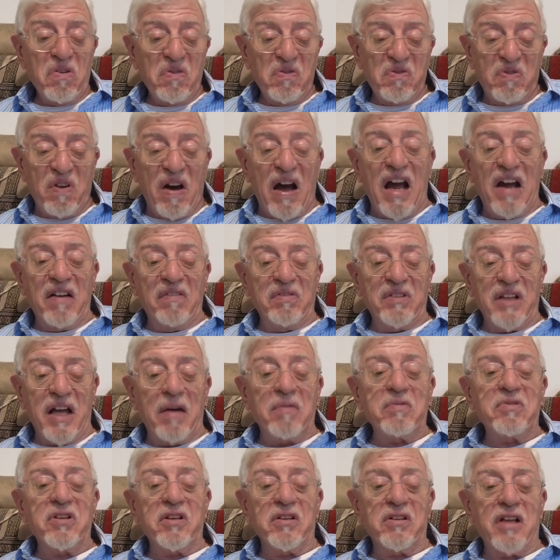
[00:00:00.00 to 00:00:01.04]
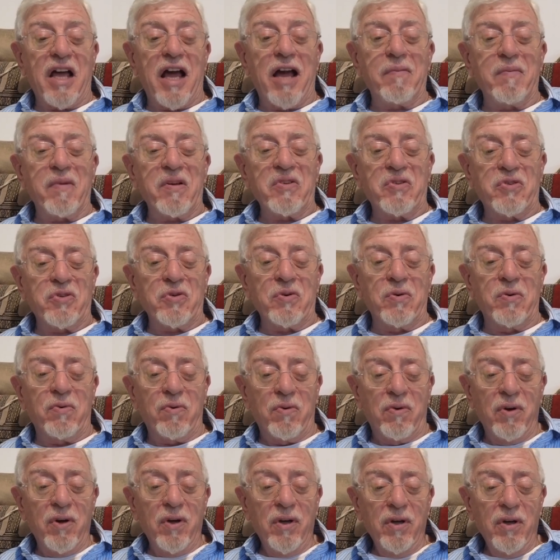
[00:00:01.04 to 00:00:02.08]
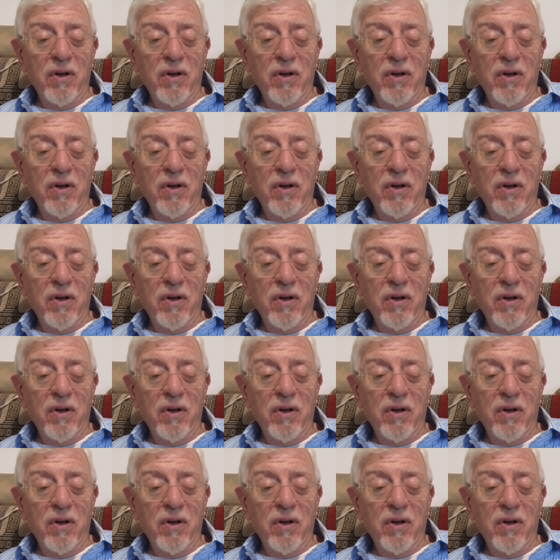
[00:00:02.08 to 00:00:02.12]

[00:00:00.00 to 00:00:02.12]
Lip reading: 5 times says, "I'm a Jew,